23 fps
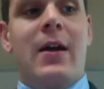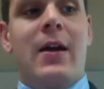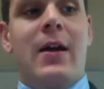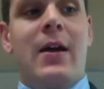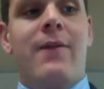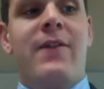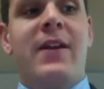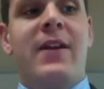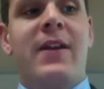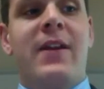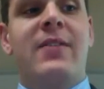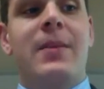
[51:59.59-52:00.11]
a
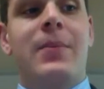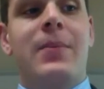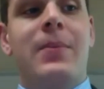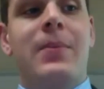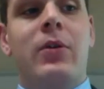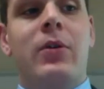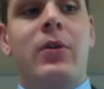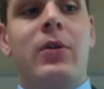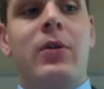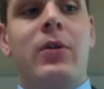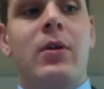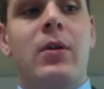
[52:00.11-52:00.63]
fee
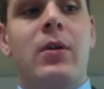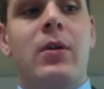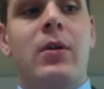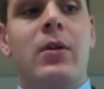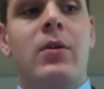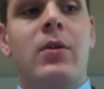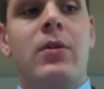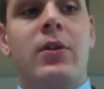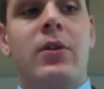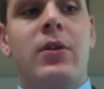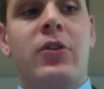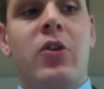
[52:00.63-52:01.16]
simple
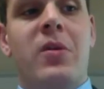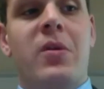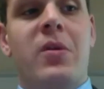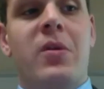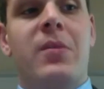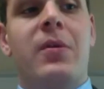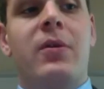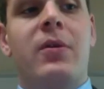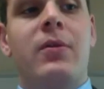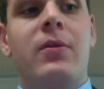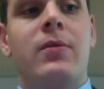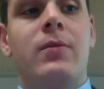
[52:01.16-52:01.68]

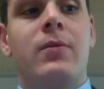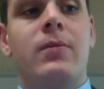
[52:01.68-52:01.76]
determinable,